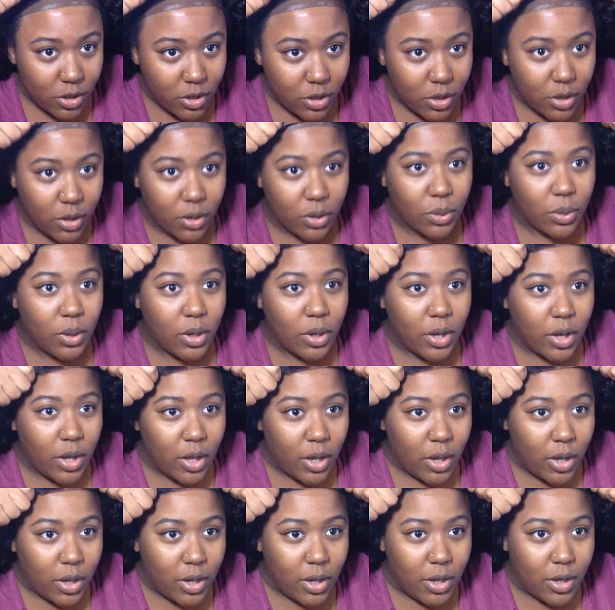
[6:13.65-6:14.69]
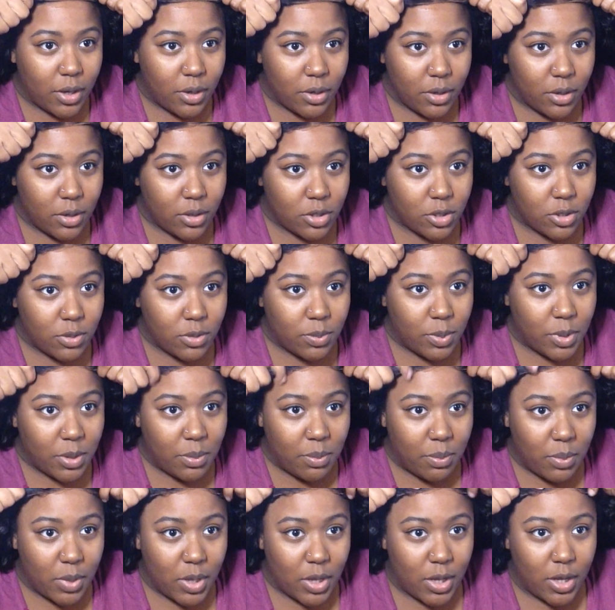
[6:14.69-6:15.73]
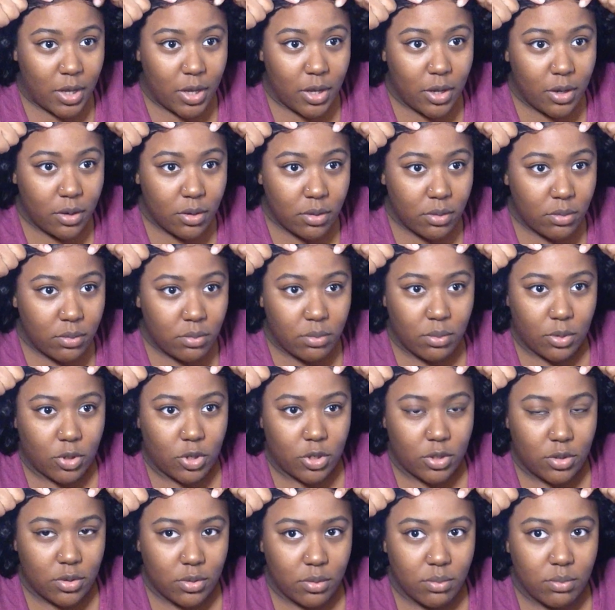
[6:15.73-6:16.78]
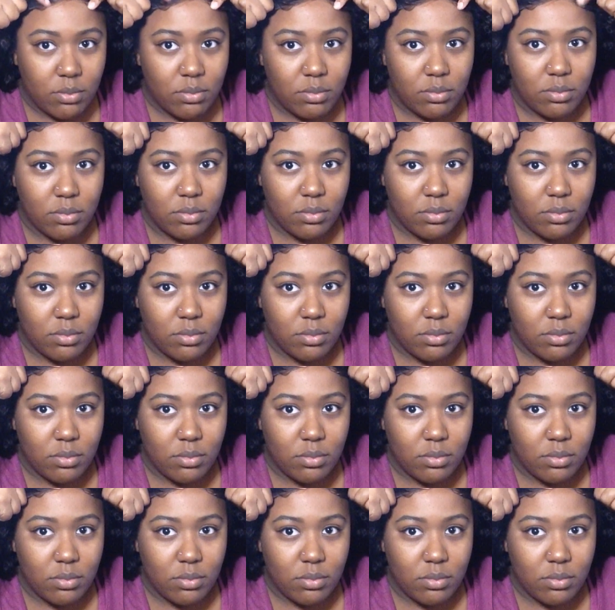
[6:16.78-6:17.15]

so it could have just been me just